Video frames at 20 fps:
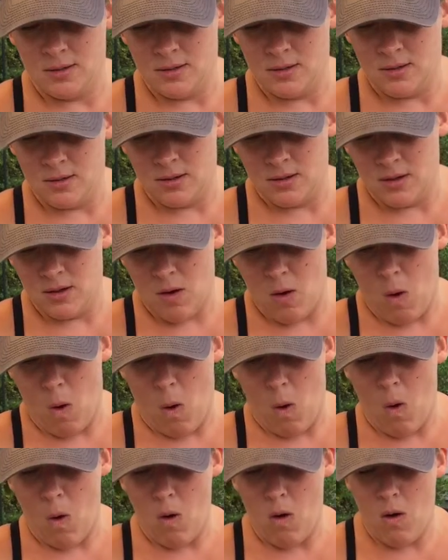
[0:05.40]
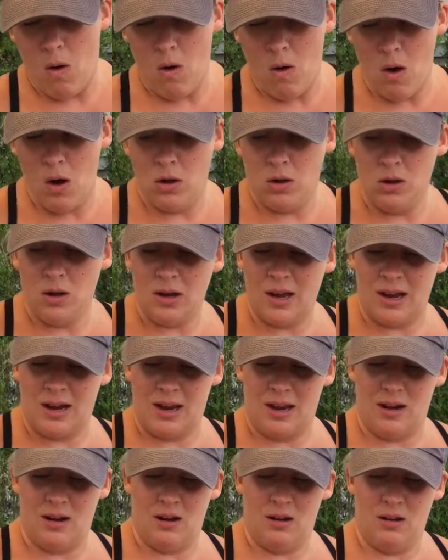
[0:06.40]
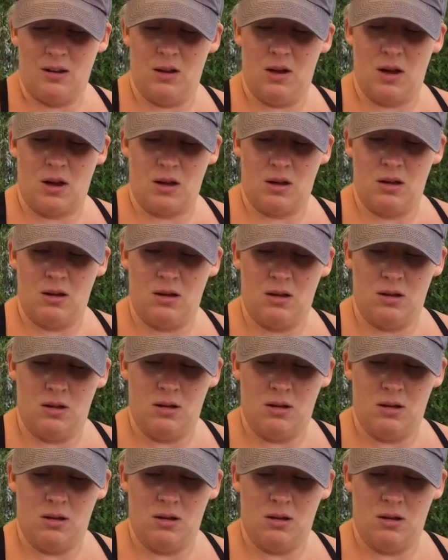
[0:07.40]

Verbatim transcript: this one even more. Look at it. Look.